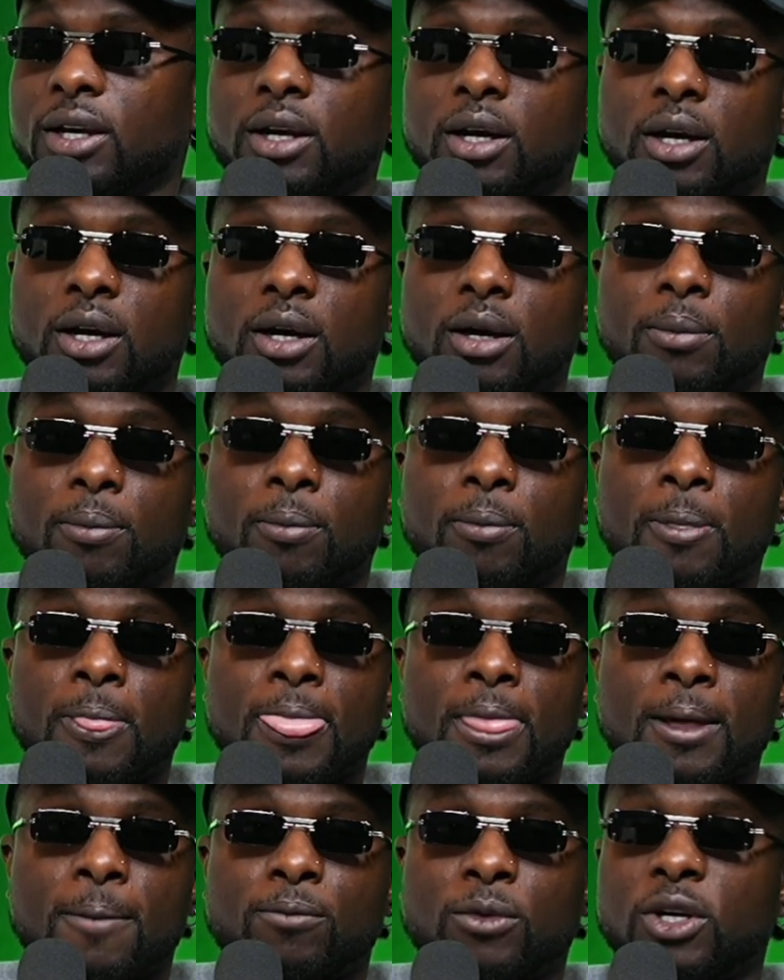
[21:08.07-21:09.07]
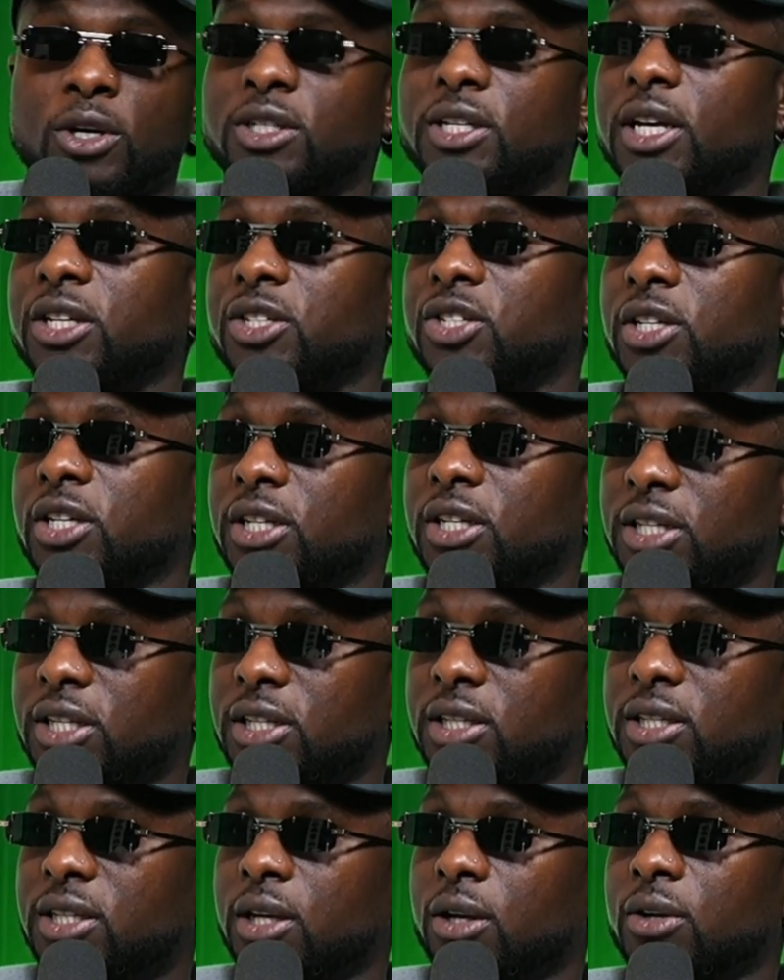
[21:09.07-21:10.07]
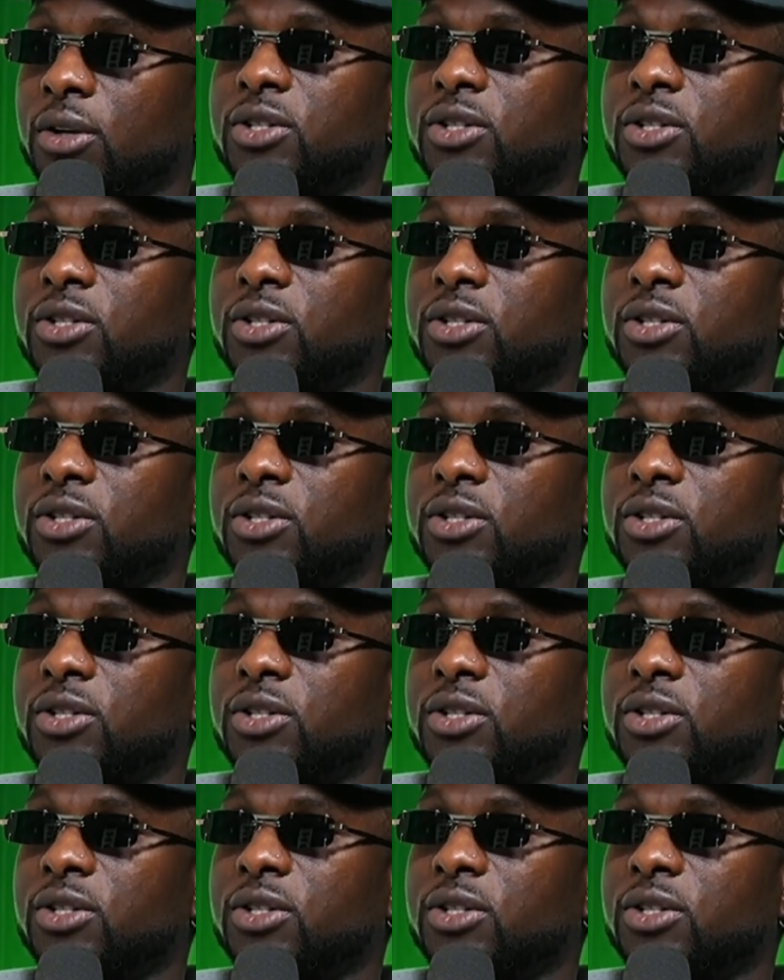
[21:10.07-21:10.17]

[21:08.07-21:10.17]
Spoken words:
their attention to detail,